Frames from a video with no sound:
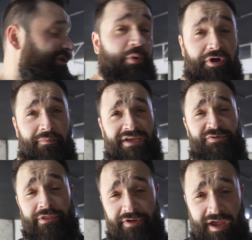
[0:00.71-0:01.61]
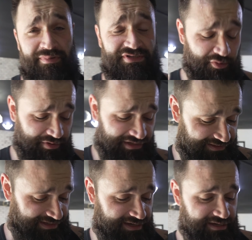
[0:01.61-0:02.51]
up? Welcome back to another episode
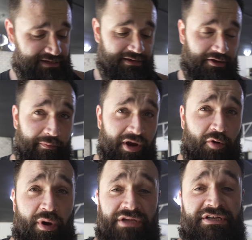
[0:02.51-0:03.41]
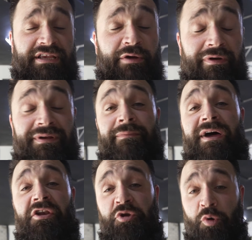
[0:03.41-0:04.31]
in the Camaro project. Today we're going to be
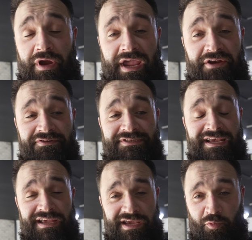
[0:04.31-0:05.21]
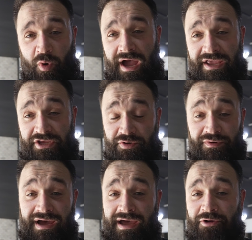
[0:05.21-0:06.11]
talking about door handles and why you
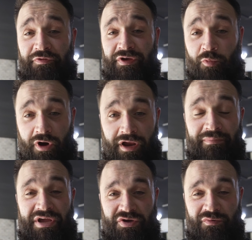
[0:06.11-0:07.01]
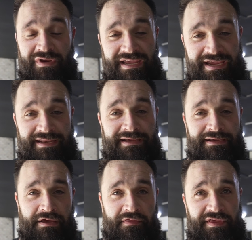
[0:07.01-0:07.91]
not only want, but you need
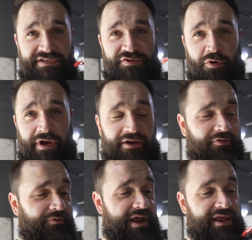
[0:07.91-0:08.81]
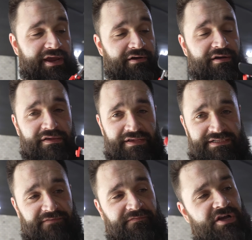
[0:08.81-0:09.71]
this door handle right here. This
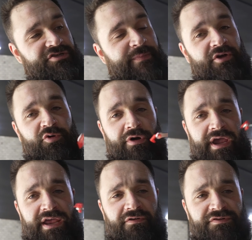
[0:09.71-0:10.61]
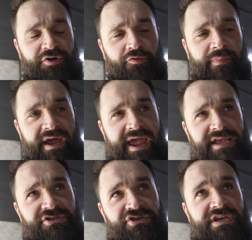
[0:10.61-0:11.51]
is a flush mount door handle sold by
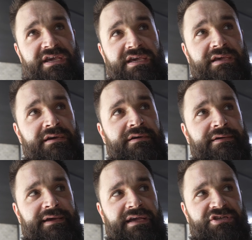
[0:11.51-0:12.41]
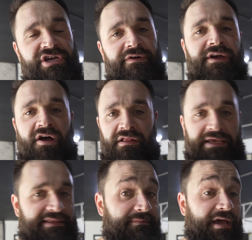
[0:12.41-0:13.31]
HD Engineering. I'll
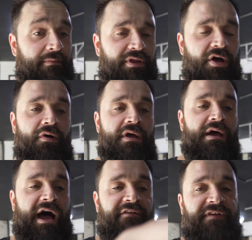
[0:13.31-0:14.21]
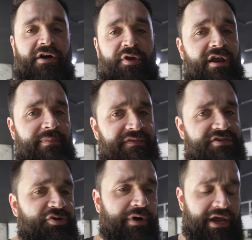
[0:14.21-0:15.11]
link them down below. I found out about
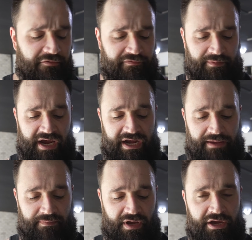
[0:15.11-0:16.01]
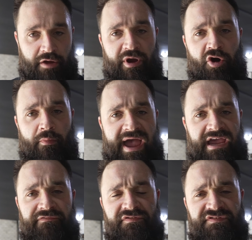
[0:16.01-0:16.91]
this door handle from a guy named Camaro
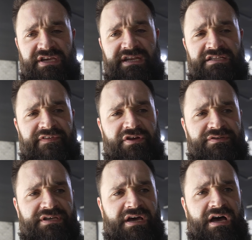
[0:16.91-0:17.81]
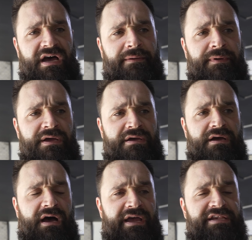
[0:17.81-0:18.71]
Mac. If you've seen his videos,
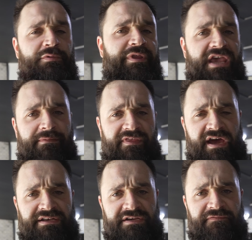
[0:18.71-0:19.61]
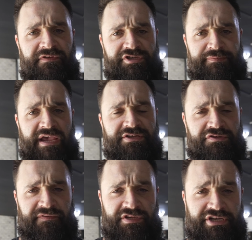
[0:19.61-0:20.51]
he's the one that gave me the idea for the
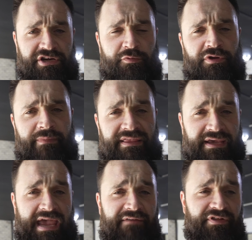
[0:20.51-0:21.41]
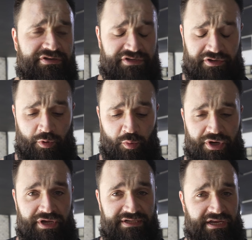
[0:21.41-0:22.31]
spacers for the steering wheel to make the Cavalier steering wheel
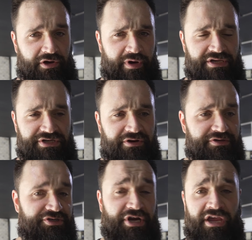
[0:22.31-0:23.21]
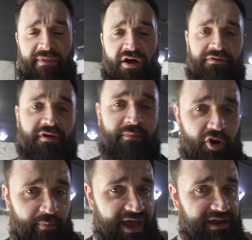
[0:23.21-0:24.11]
work. He's got a great channel. You should check him out,
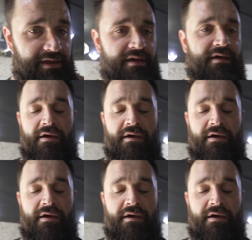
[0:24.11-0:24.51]
Camaro Mac.